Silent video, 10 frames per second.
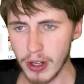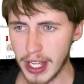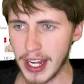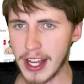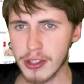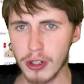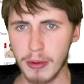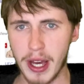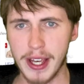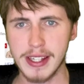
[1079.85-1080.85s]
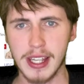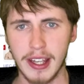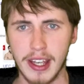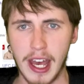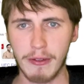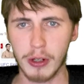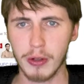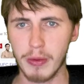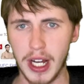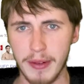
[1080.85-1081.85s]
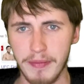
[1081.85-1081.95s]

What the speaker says: and as always, have a good one.